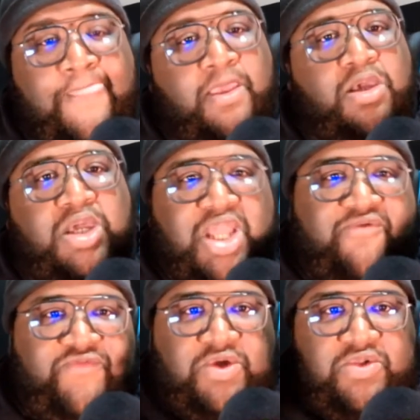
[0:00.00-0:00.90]
And I
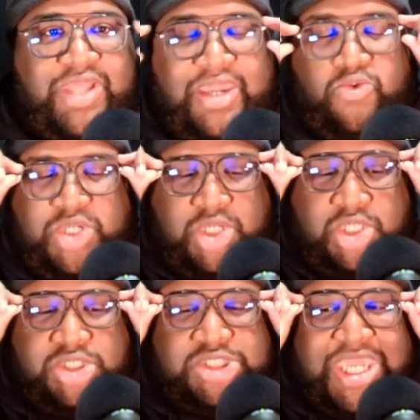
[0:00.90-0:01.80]
feel like with
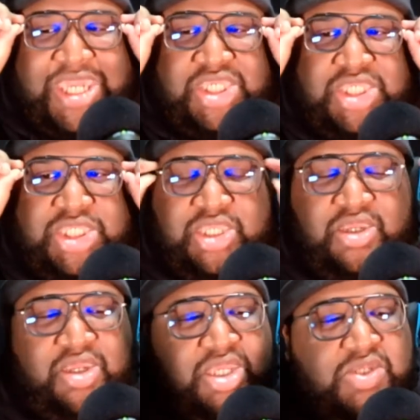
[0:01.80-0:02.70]
Jack,
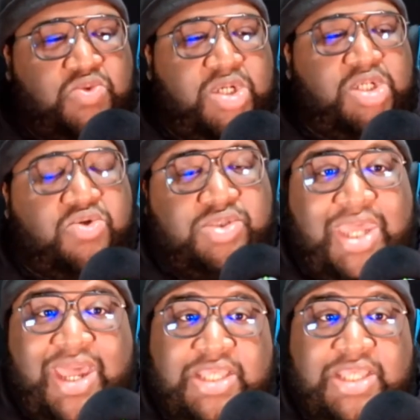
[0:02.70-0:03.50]
he's one of those guys.